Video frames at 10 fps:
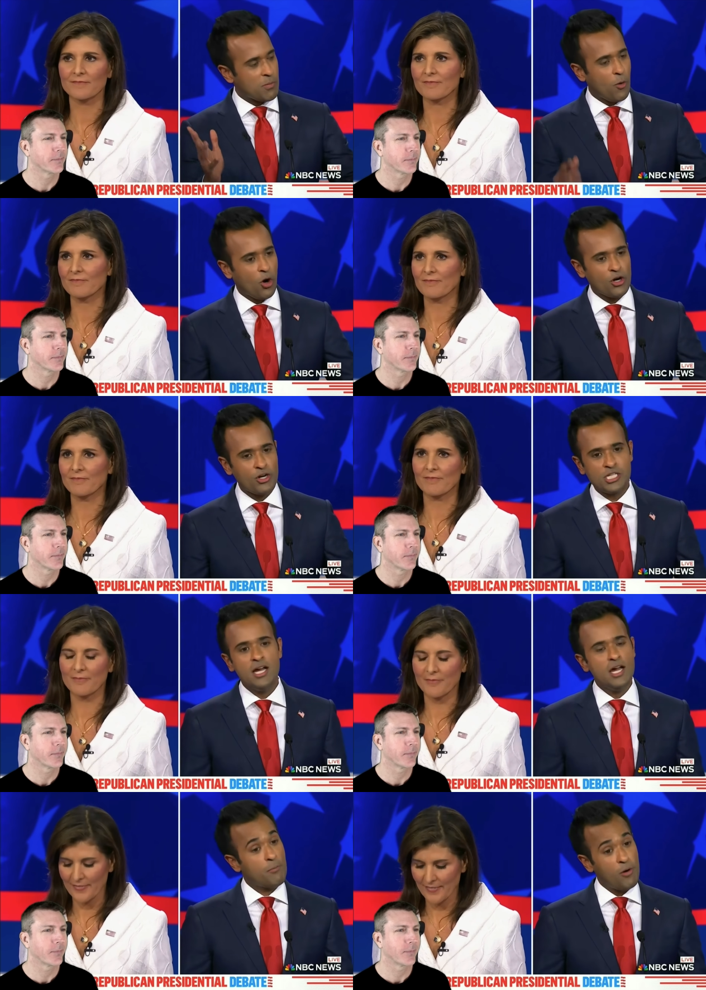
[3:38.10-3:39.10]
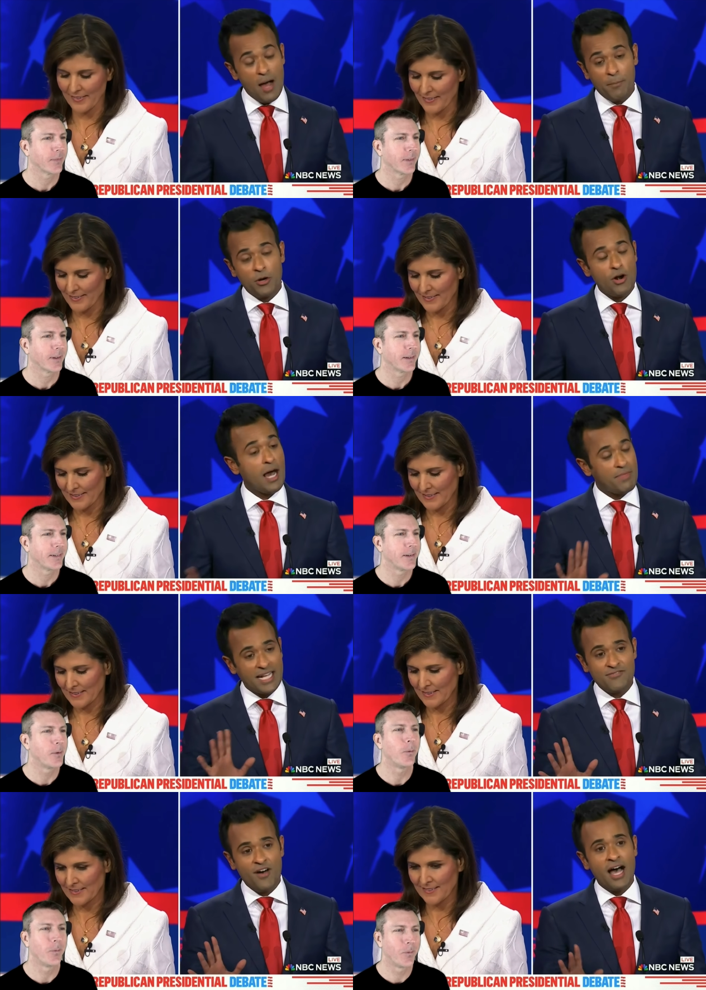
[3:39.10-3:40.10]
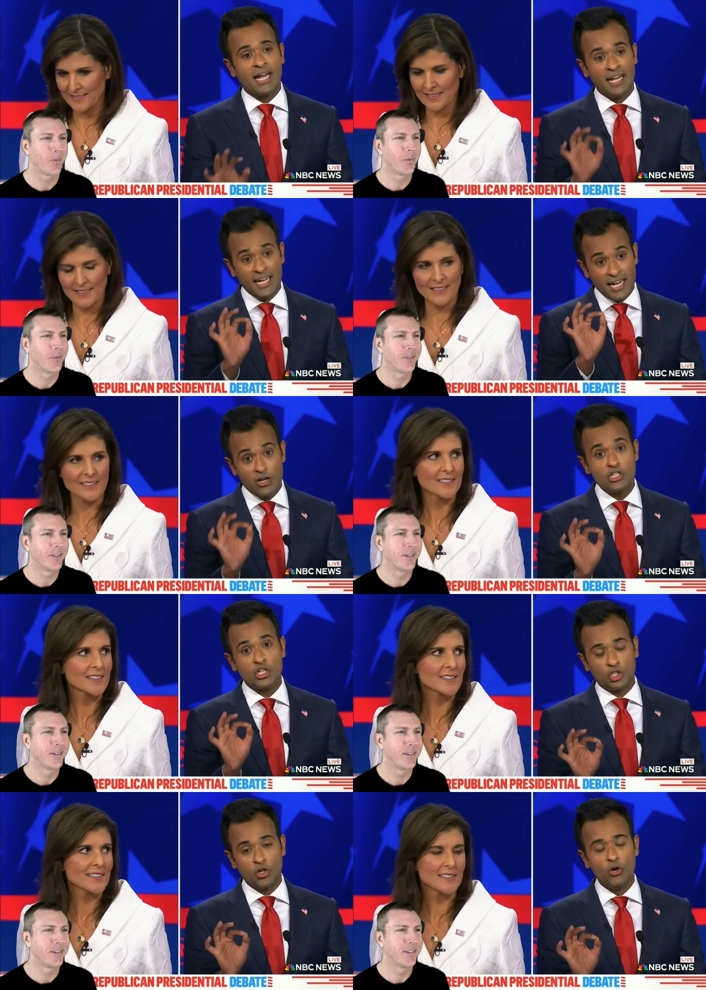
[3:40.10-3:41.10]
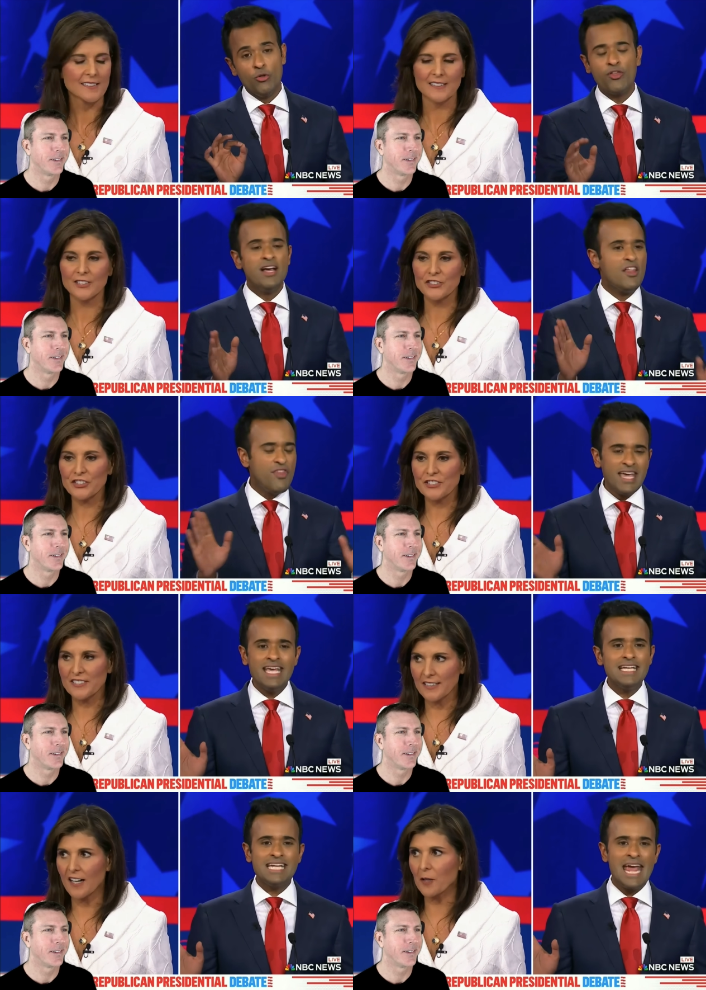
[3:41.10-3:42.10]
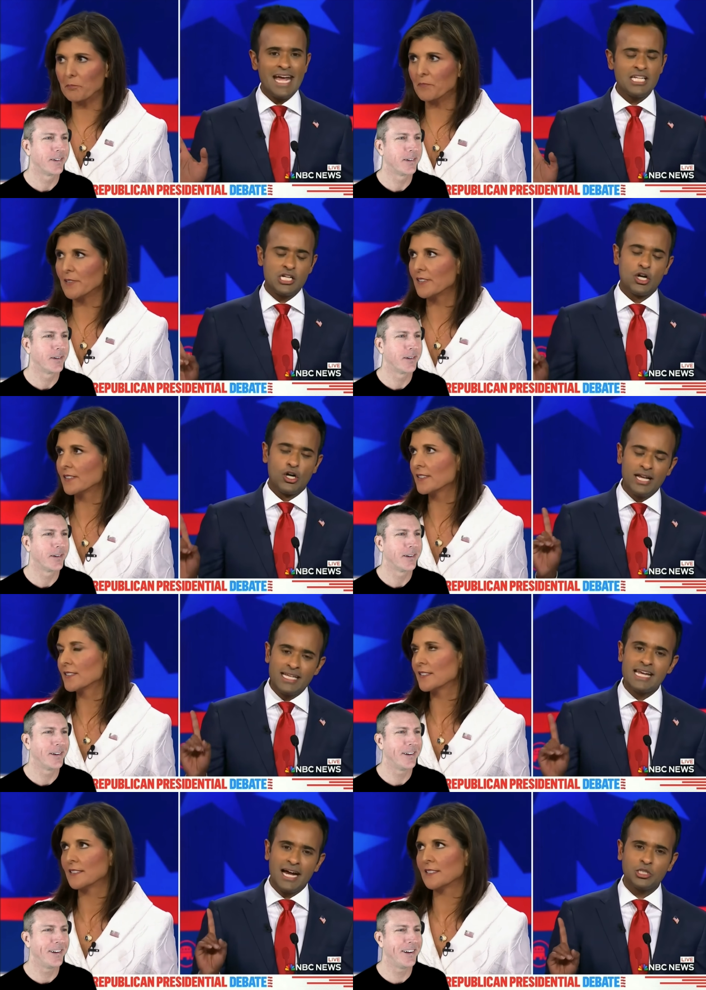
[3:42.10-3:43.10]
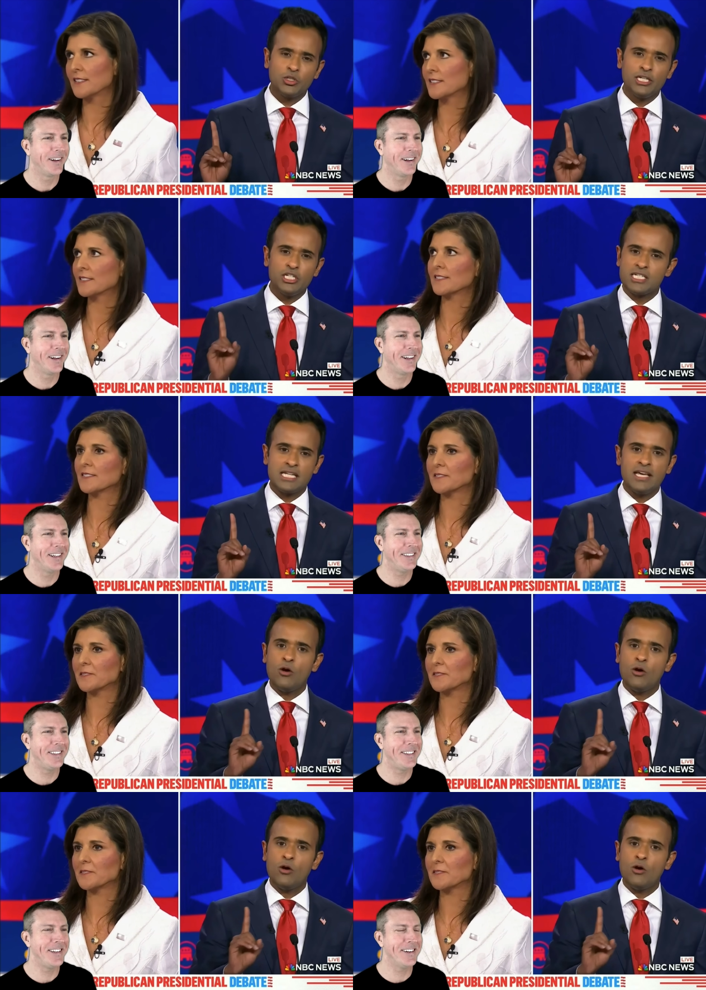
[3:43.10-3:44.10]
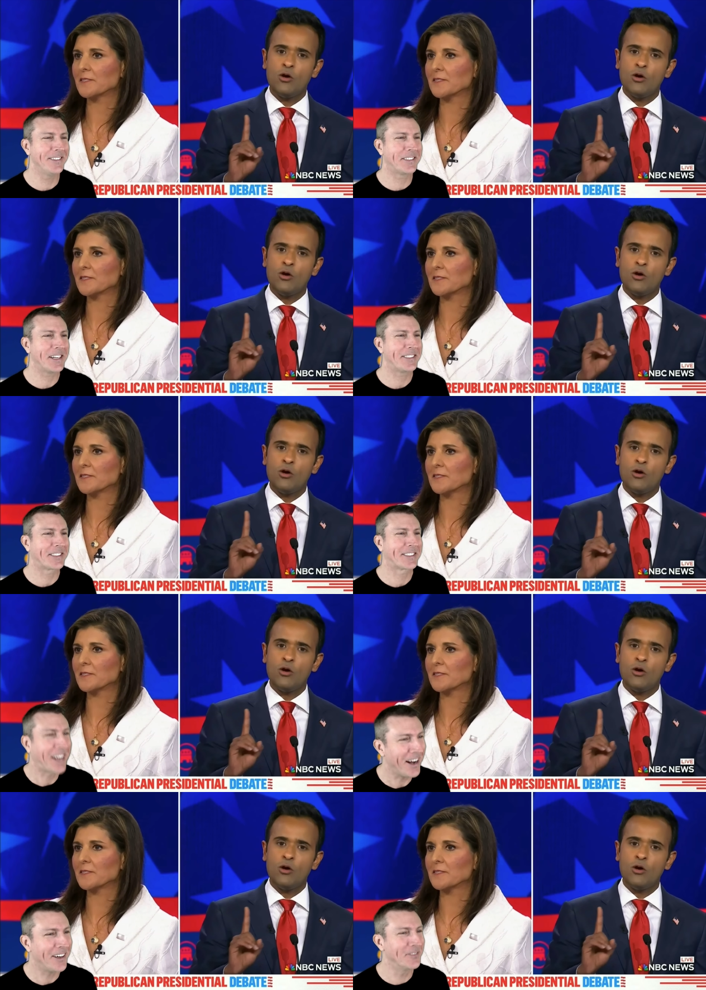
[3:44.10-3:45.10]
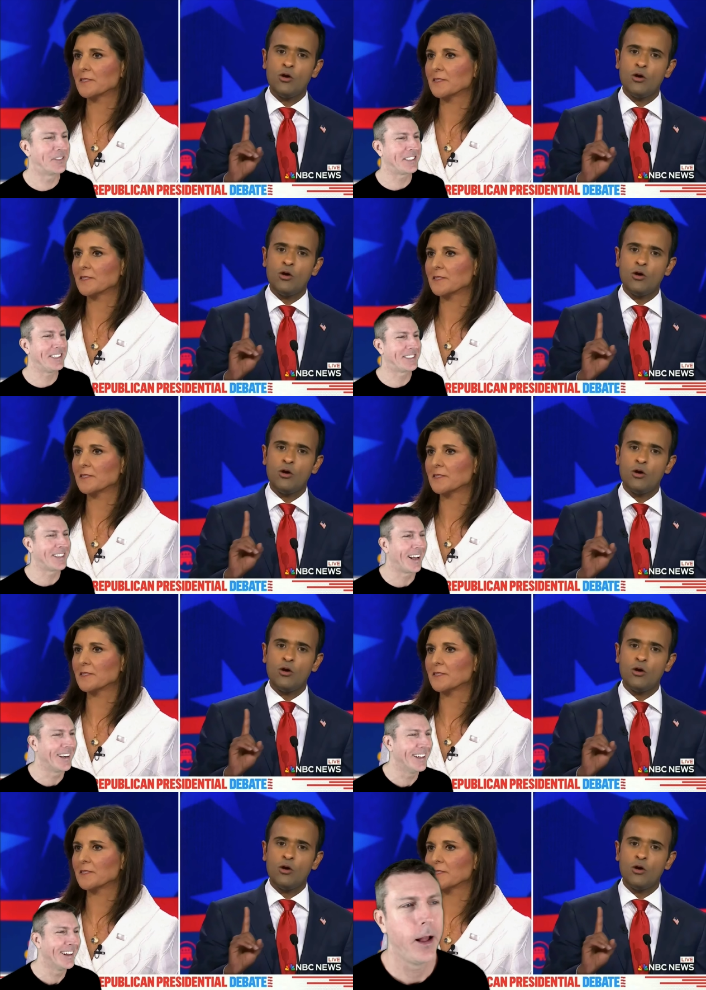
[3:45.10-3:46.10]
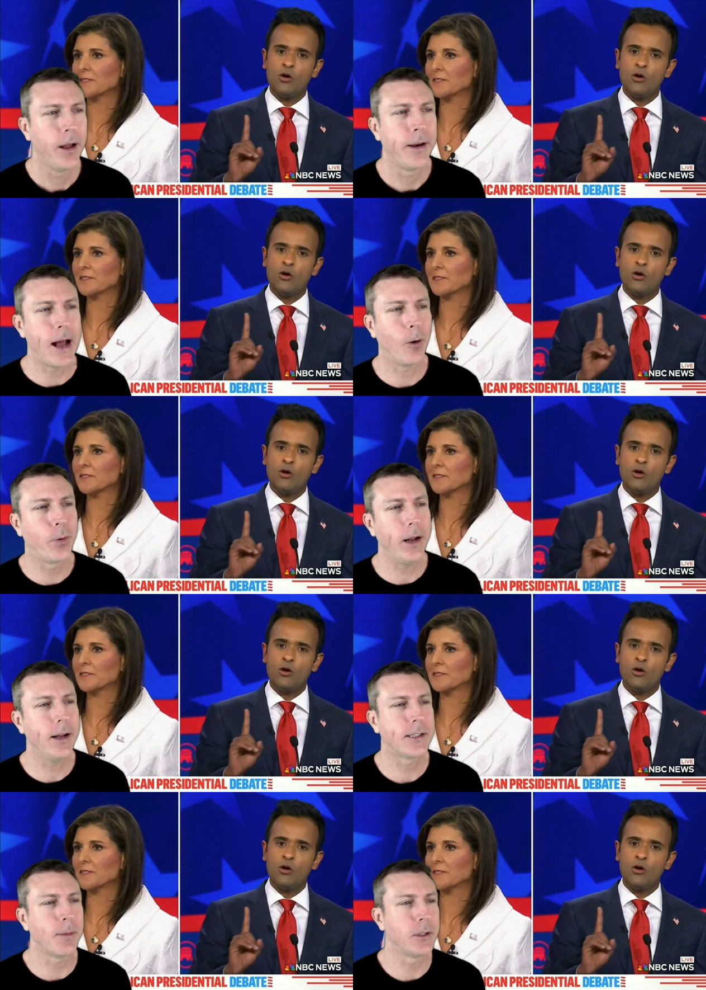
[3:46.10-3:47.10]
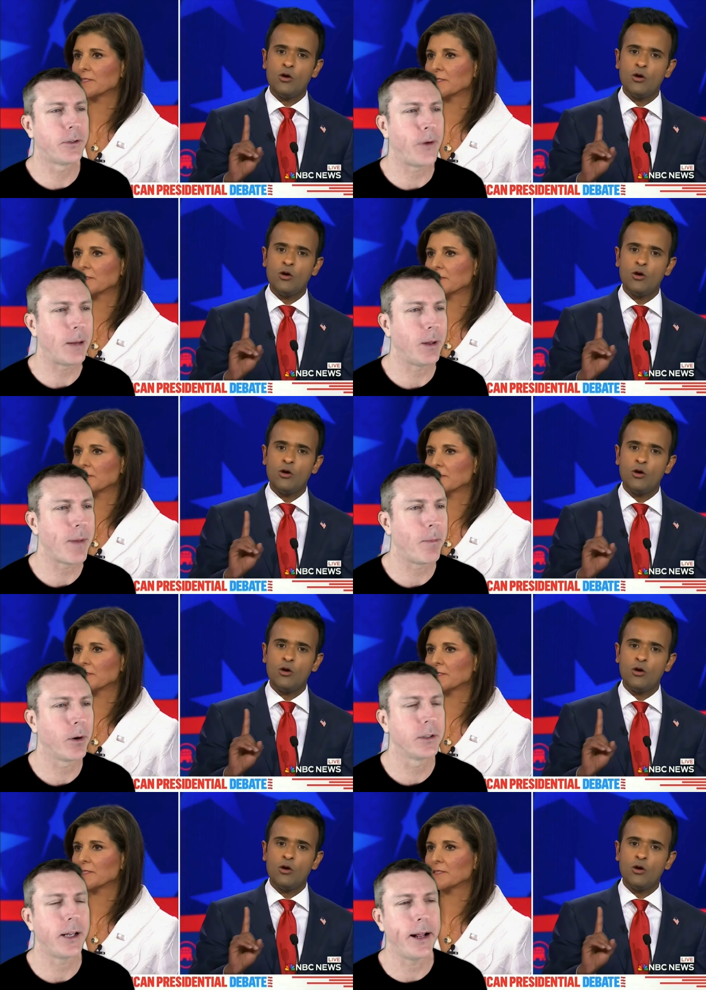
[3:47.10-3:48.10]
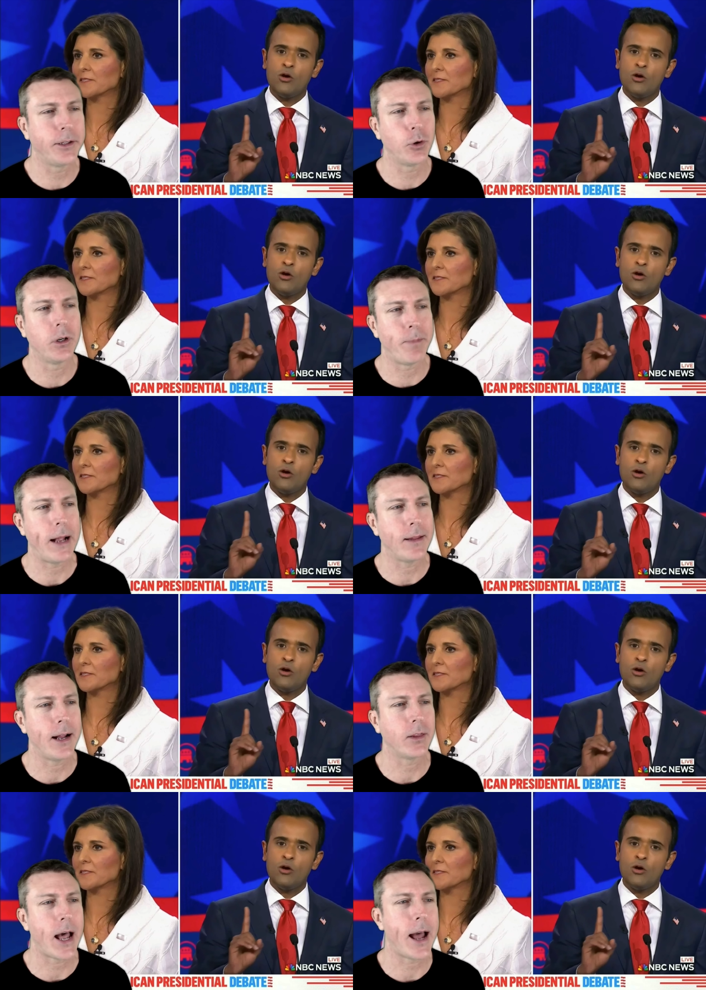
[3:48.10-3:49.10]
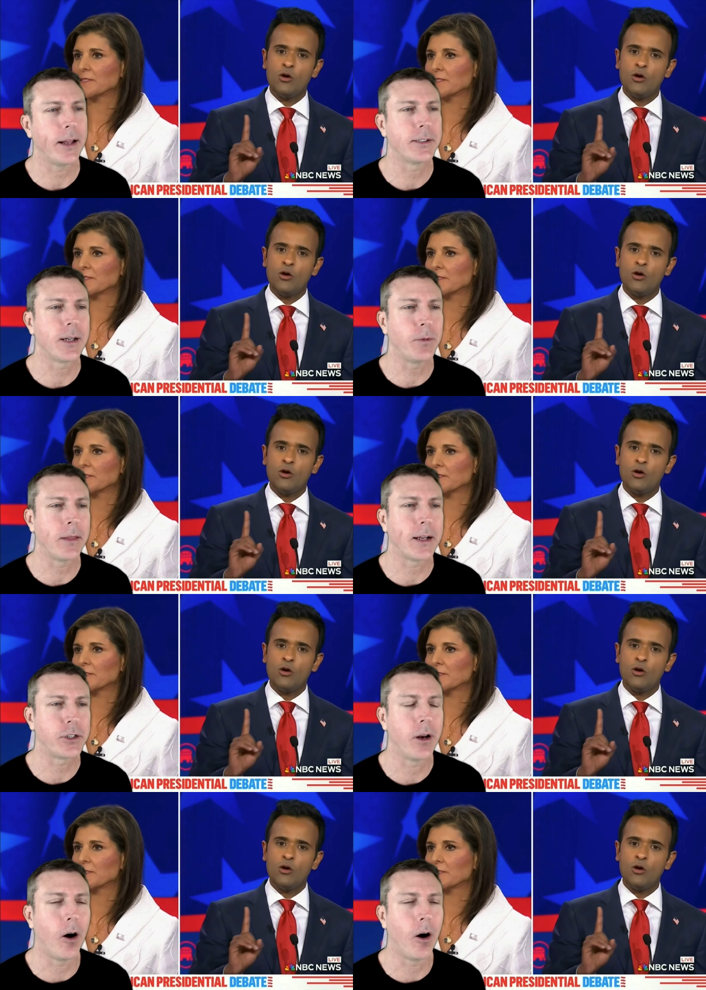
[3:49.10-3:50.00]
Speaker 1: supporters propping her up. That's fine. Here's the truth. the easy scum. answer is actually to say,
Speaker 2: You're just scum, she said. Now, bringing someone's family members into a debate like that is something that should